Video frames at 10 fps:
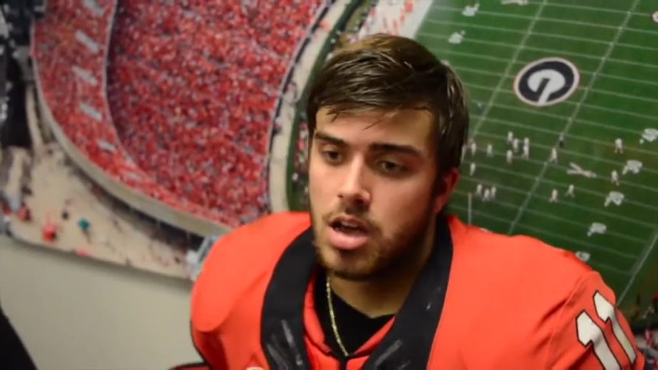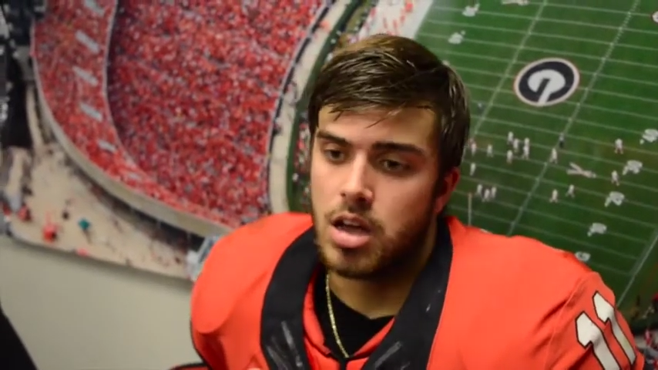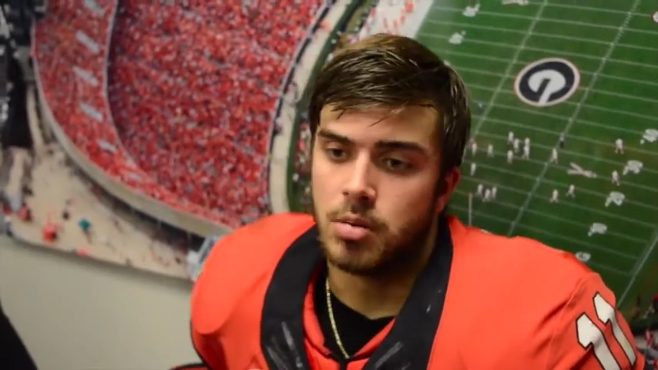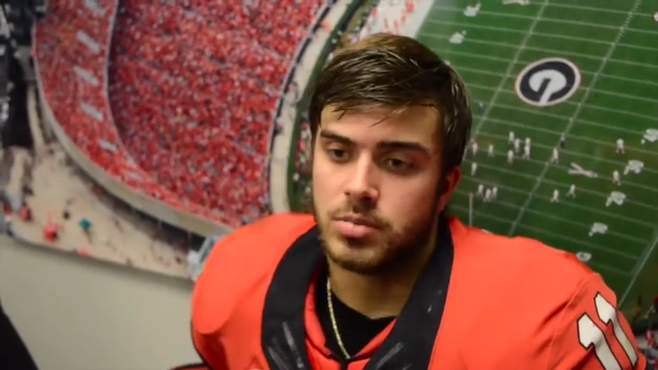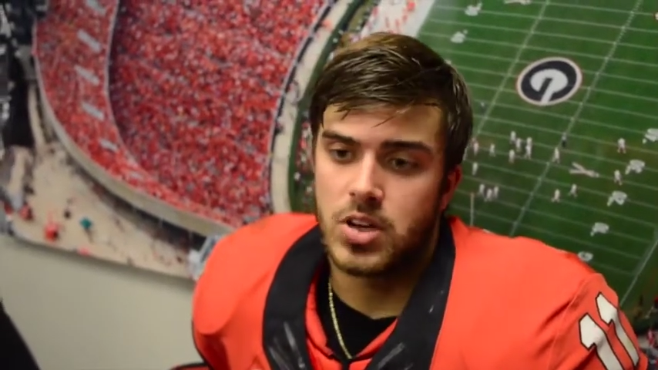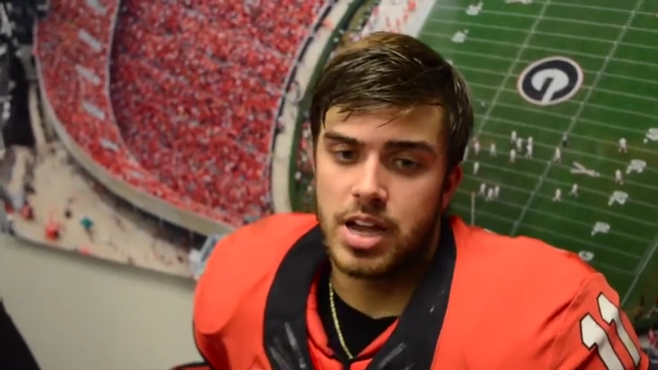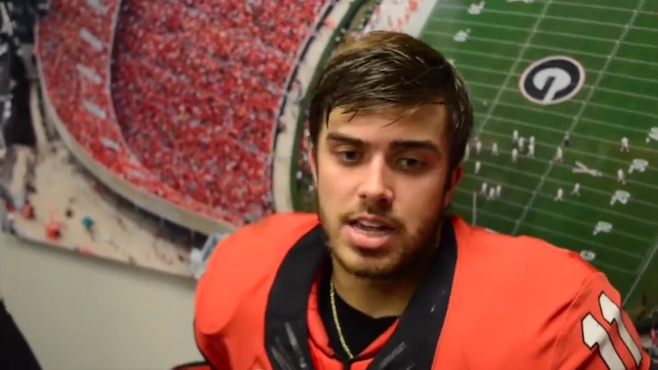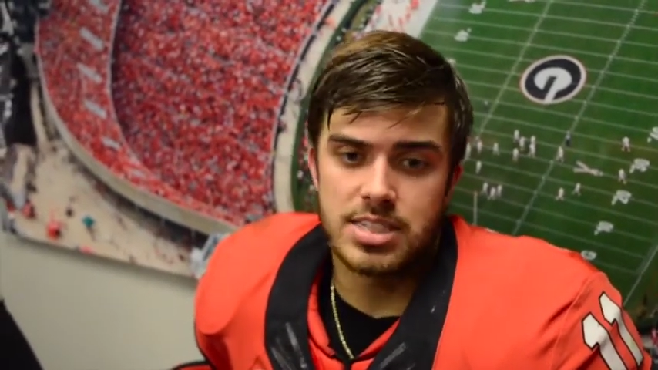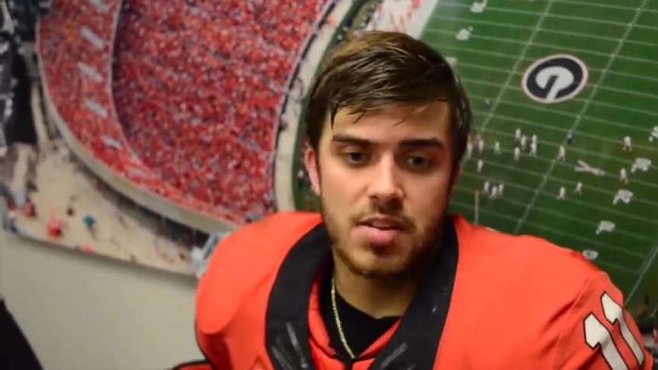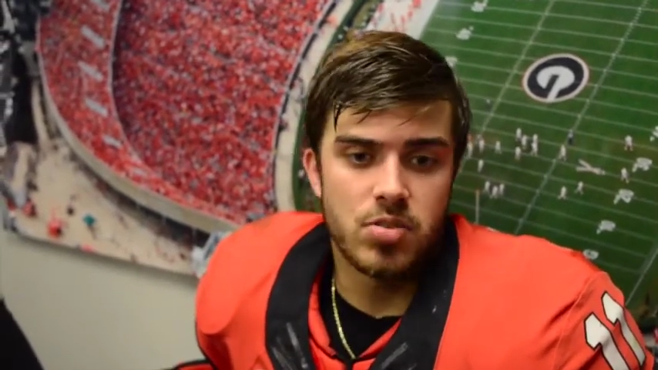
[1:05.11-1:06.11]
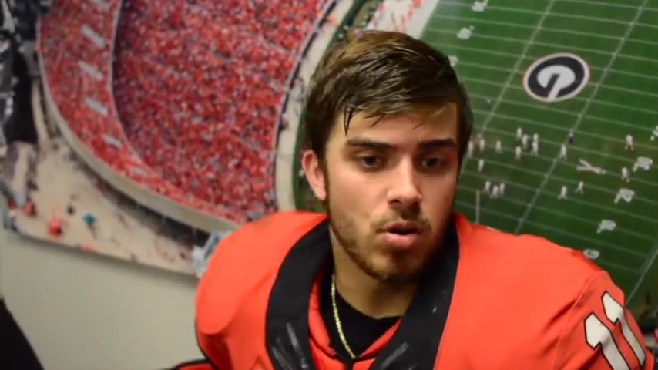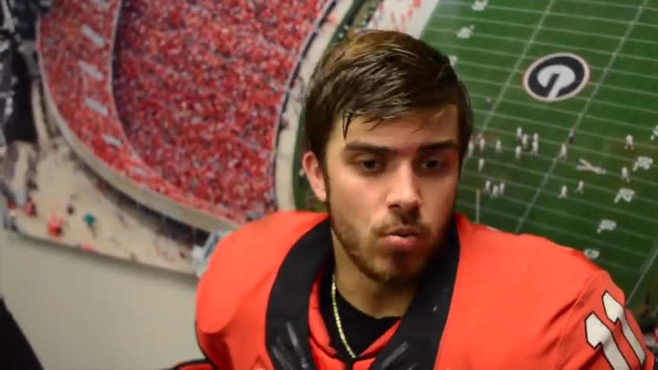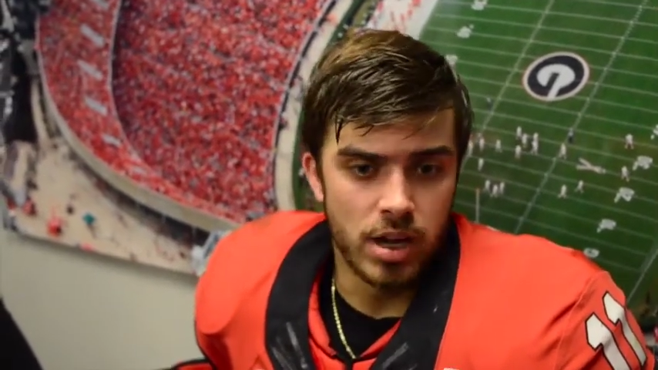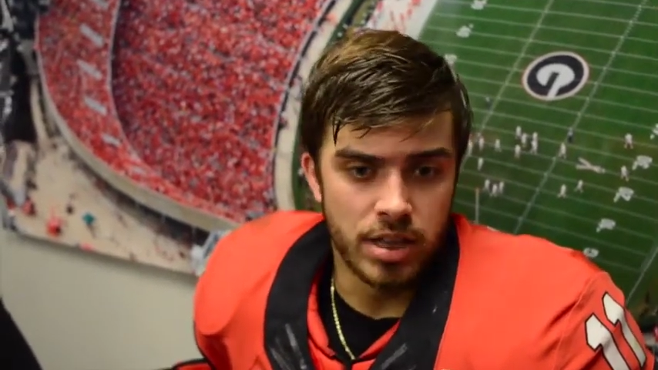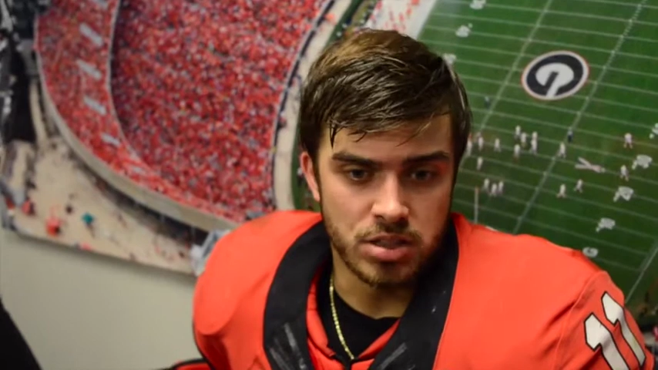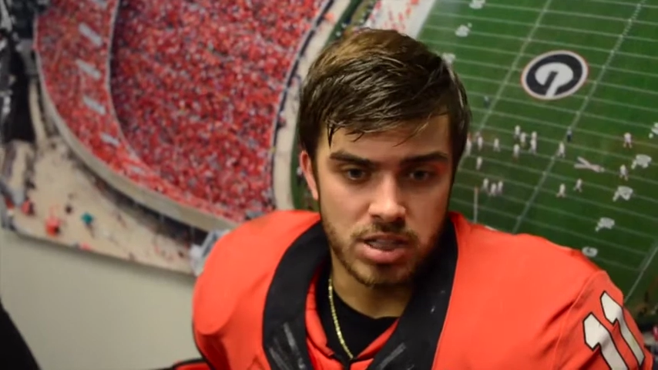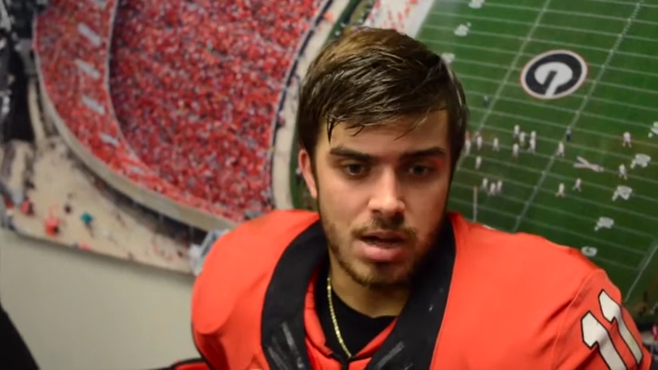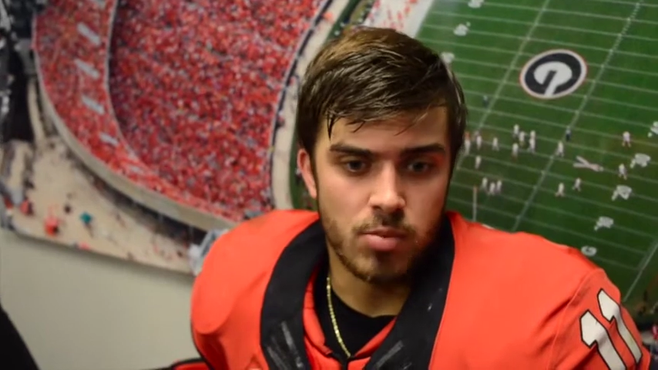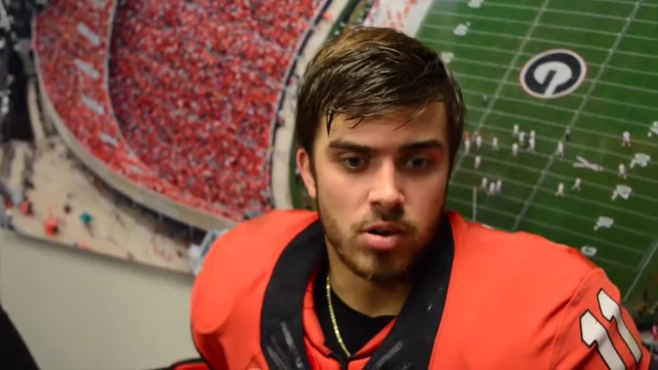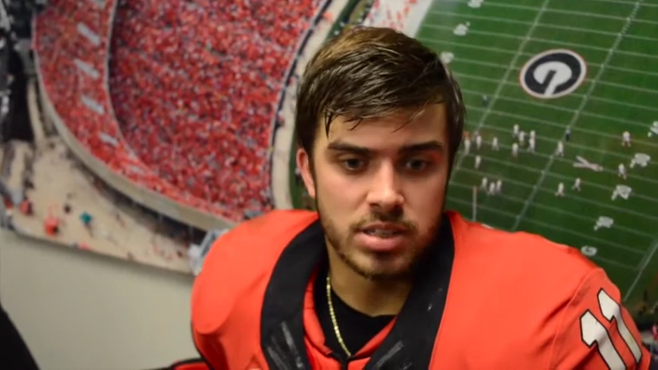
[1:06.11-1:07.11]
Um, so I guess after a win, there's a
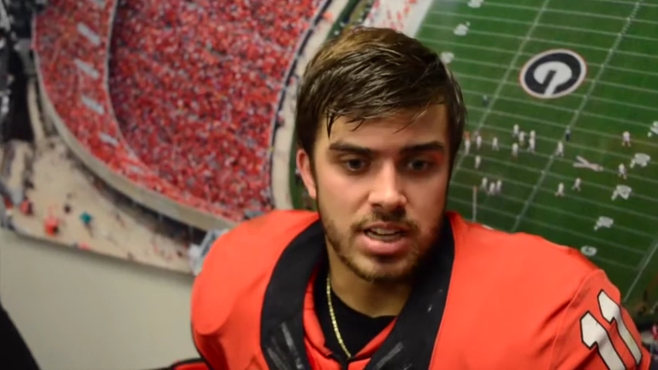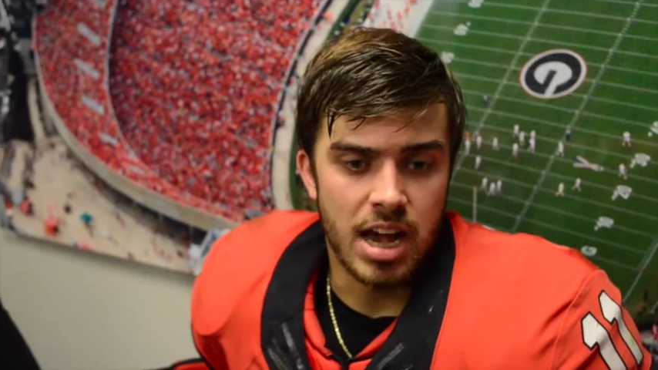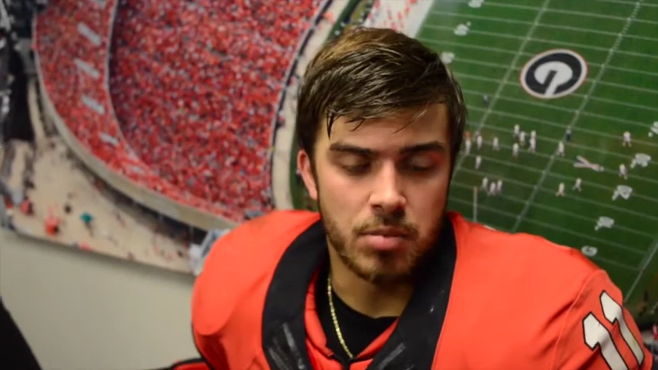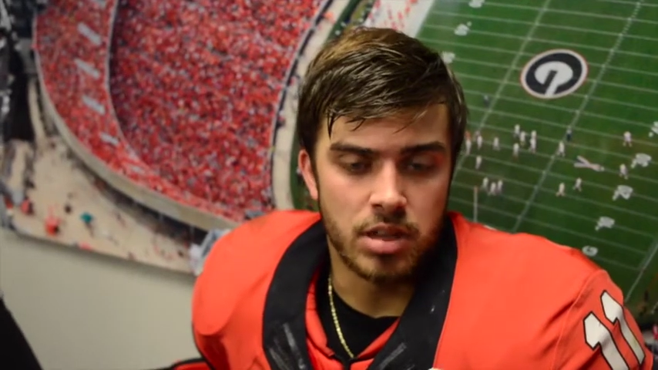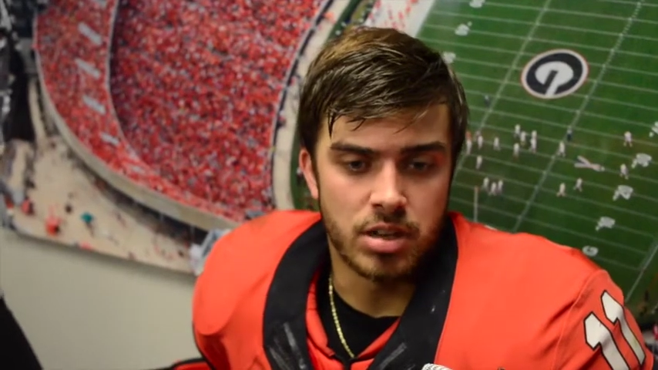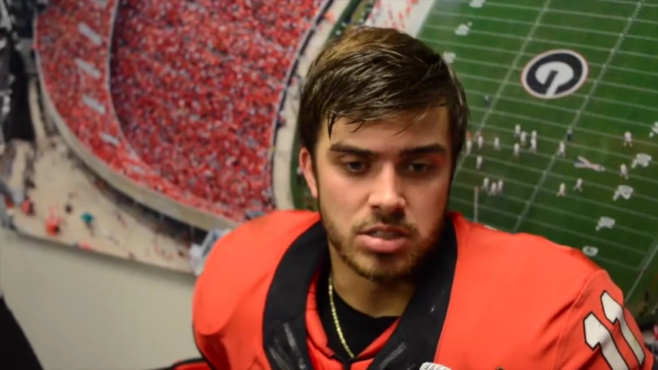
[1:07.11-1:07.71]
lot more excitement.